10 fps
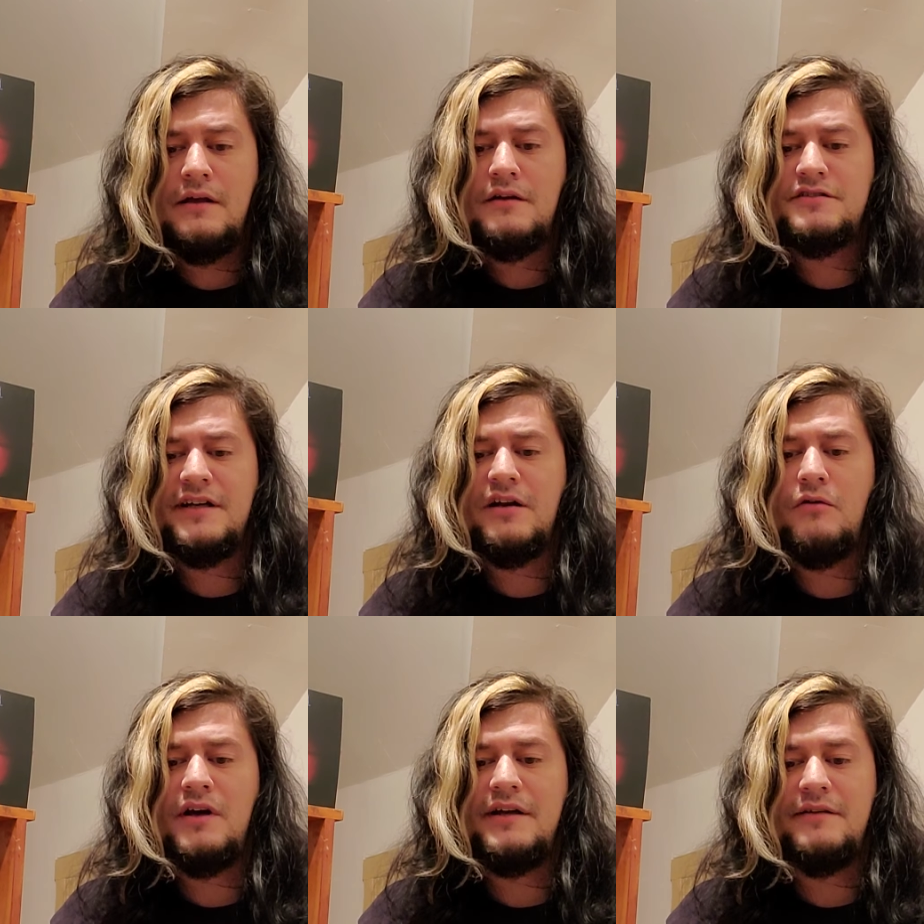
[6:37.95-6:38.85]
so you know
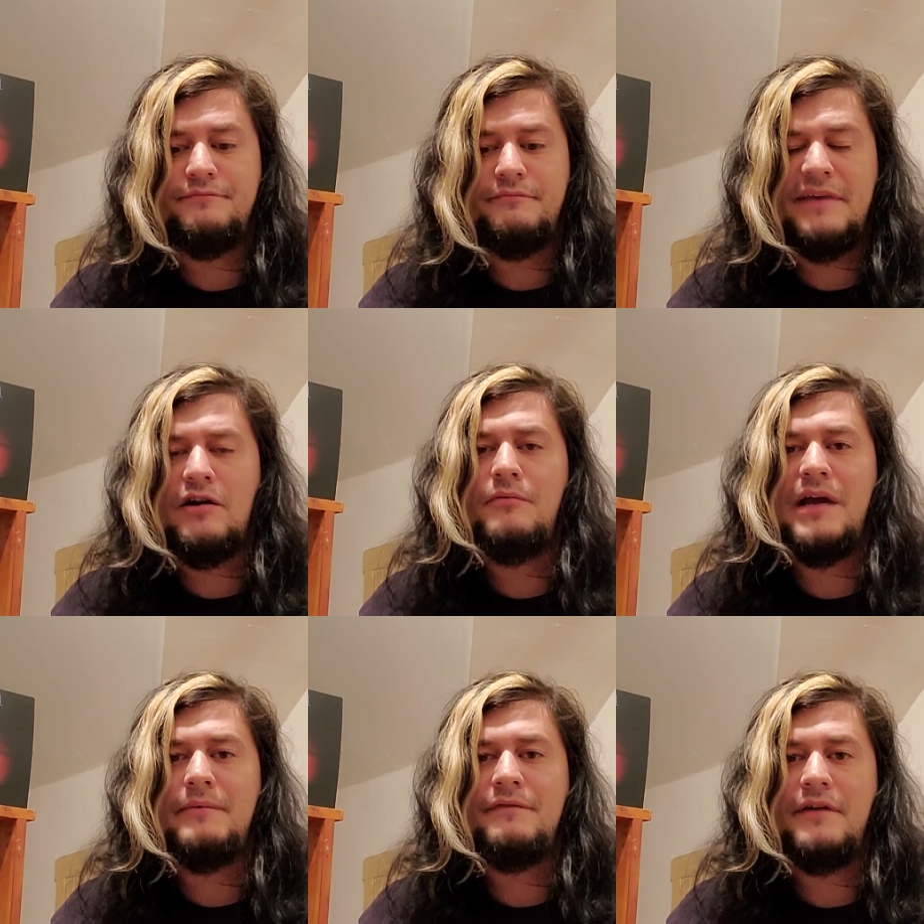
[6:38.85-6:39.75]
what, you, you know,
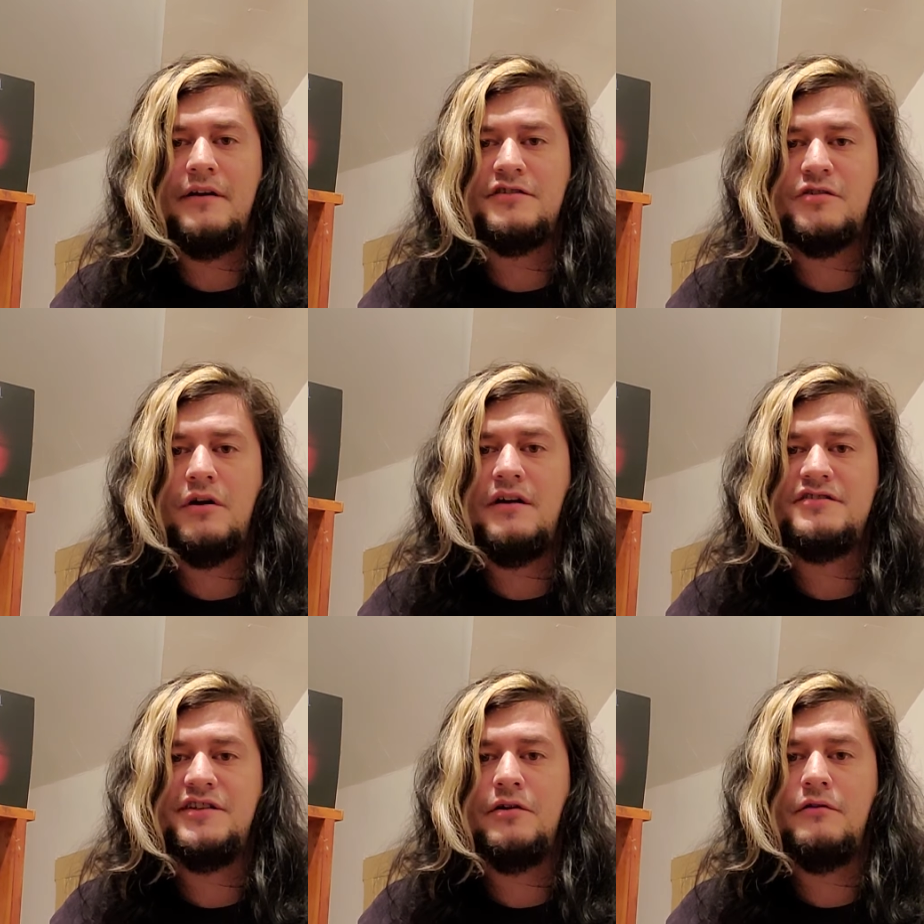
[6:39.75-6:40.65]
maybe fingers crossed,
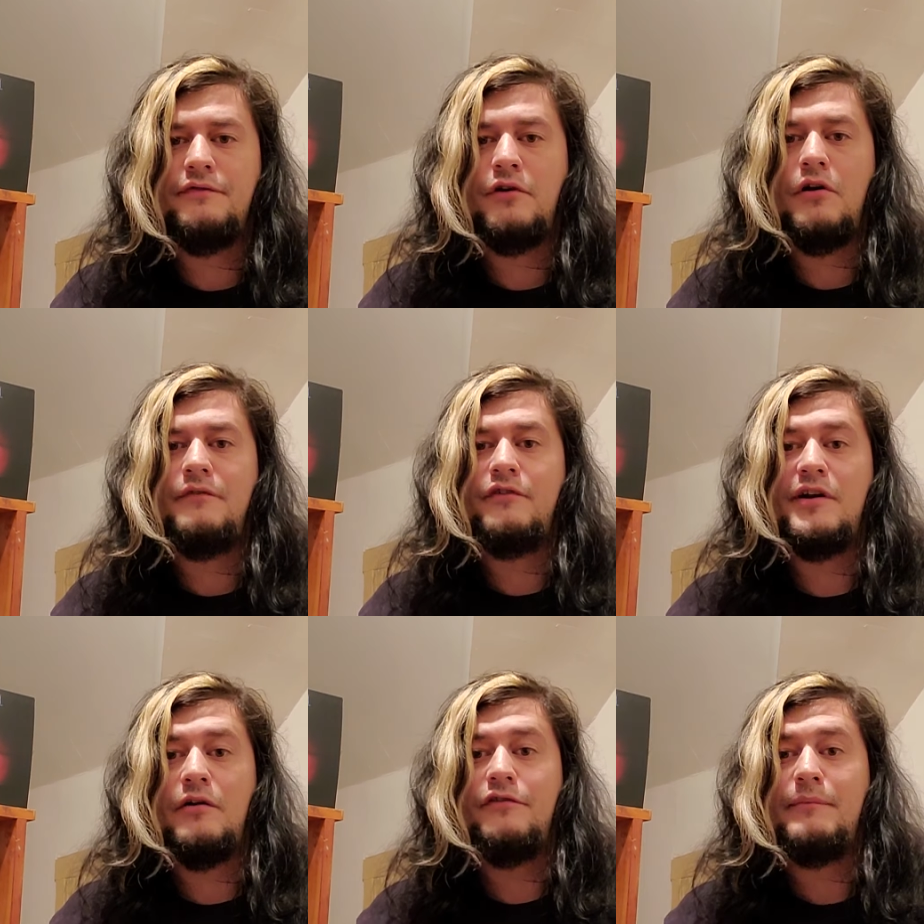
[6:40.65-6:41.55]
you know, for all for you
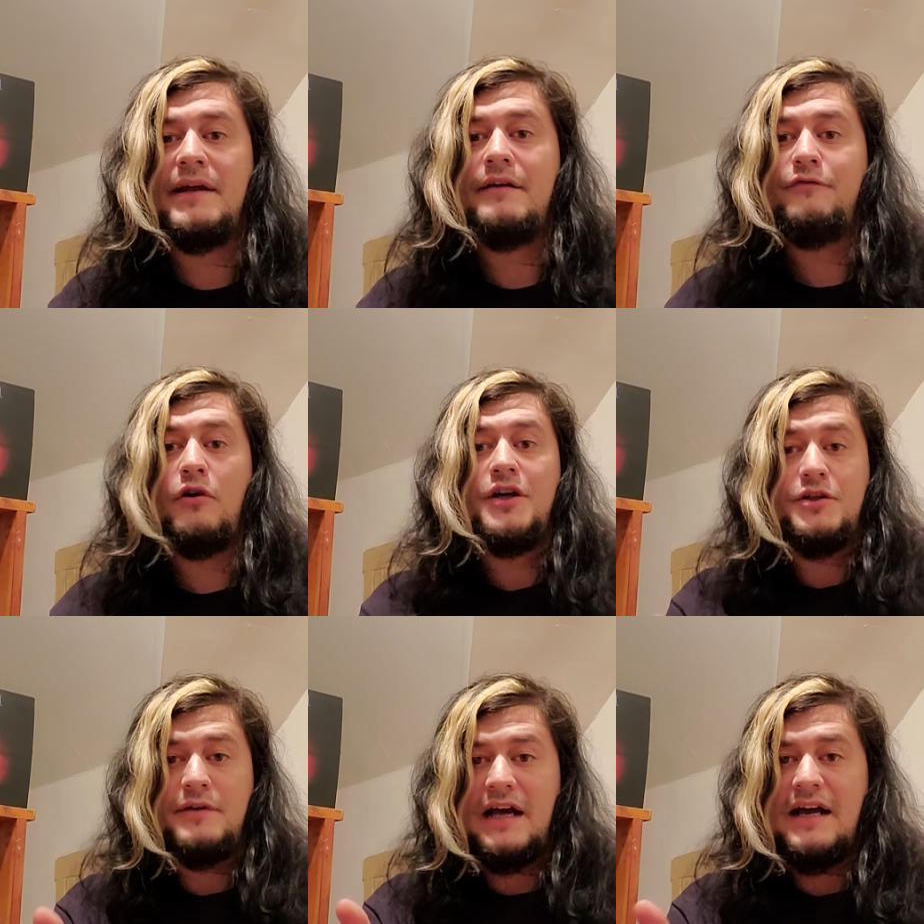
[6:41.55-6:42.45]
know, for me, for all you
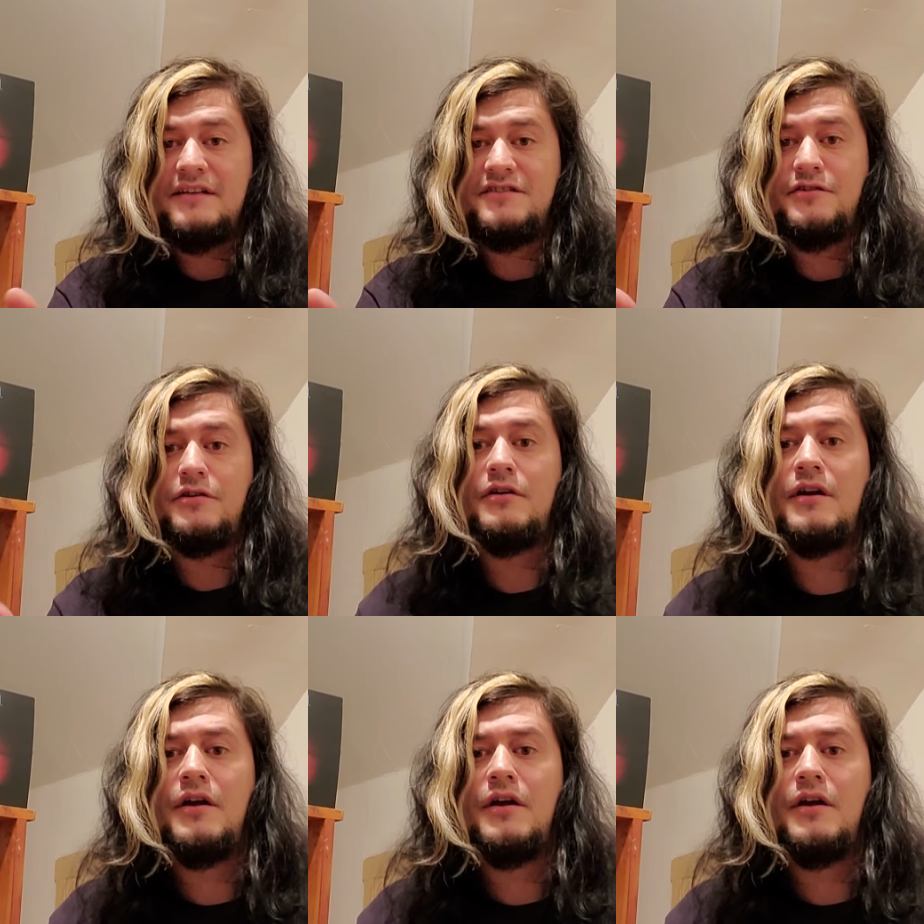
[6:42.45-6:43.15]
guys that are,